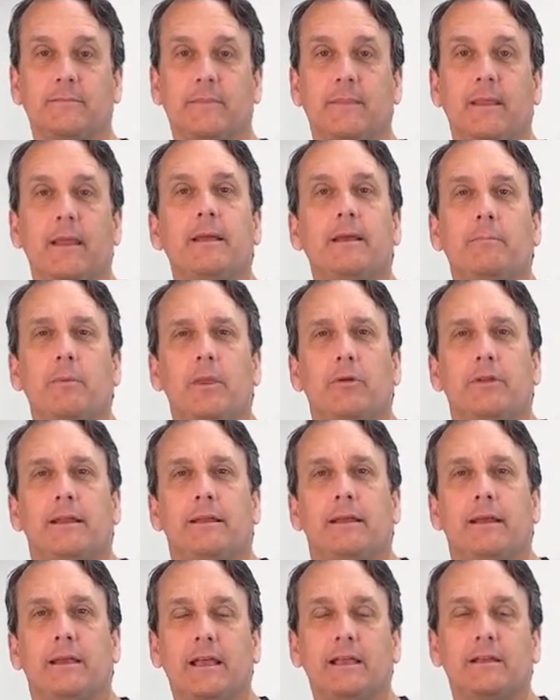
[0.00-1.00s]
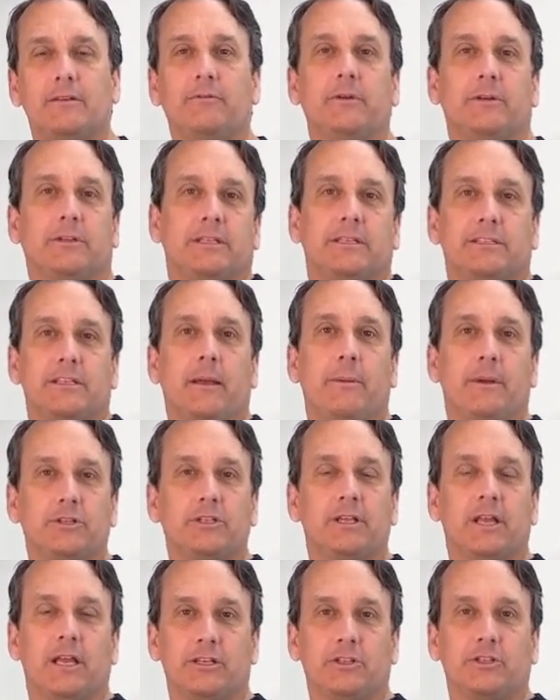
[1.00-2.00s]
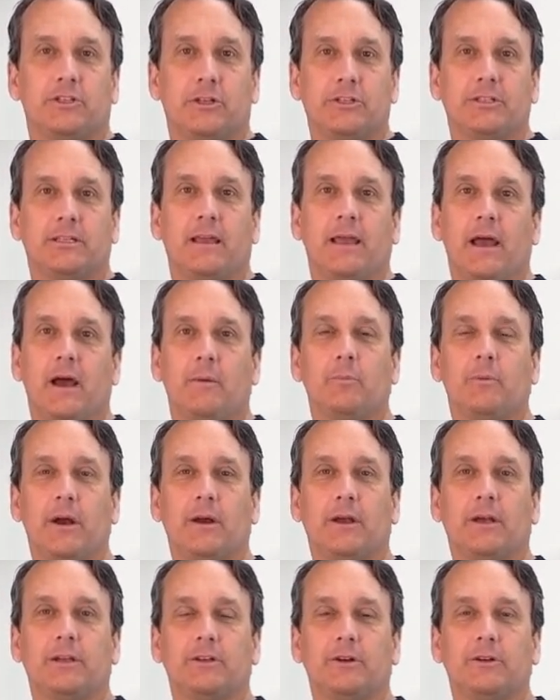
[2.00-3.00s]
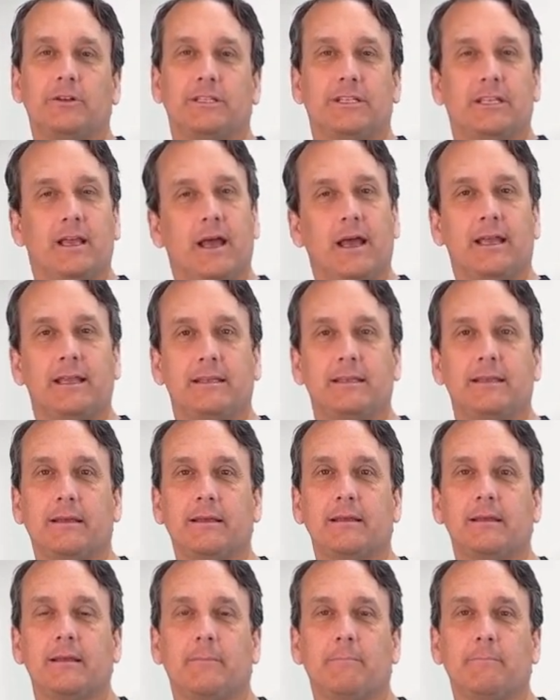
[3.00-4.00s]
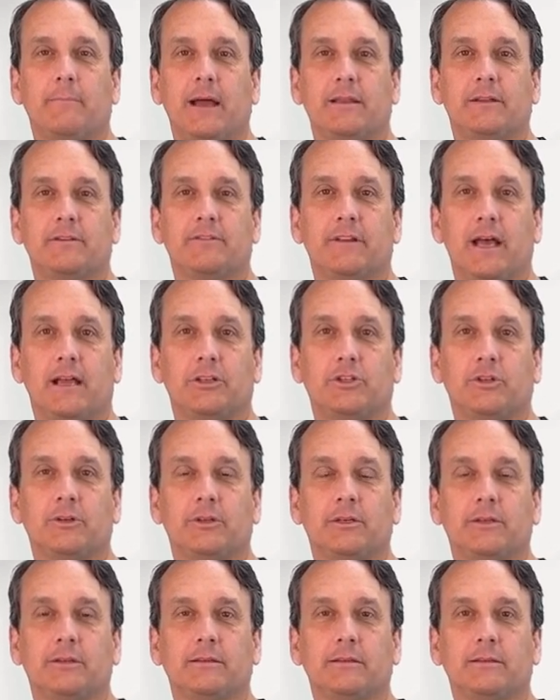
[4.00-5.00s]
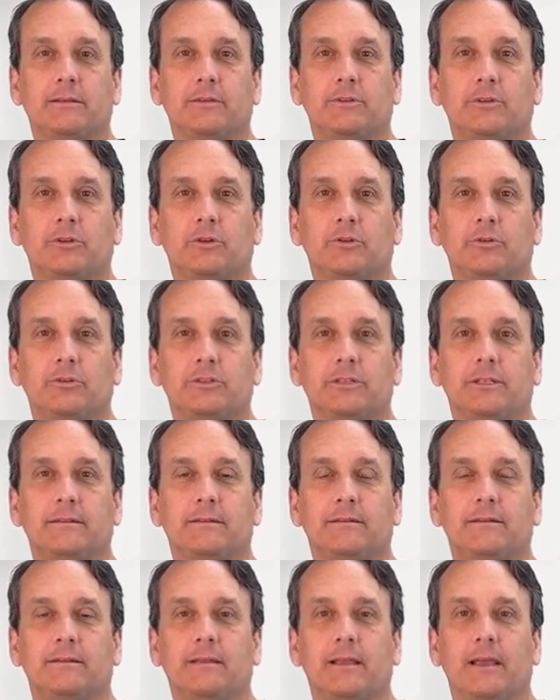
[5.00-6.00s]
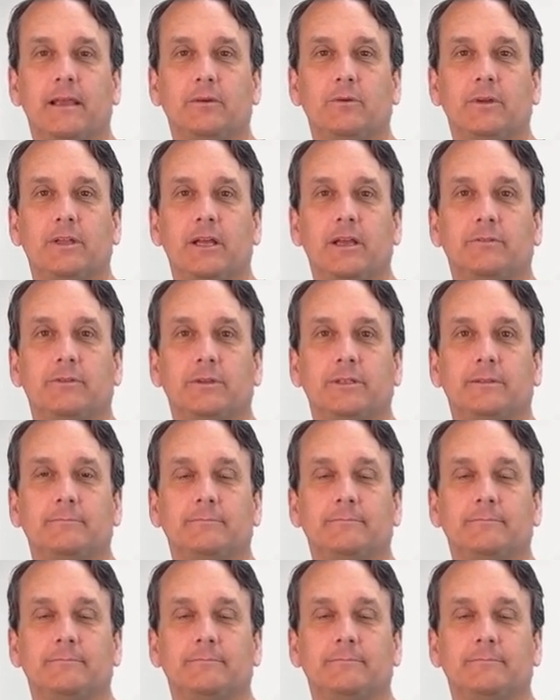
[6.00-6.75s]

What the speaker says: exposing the need for systemic changes in how products are designed, manufactured, used, and recovered.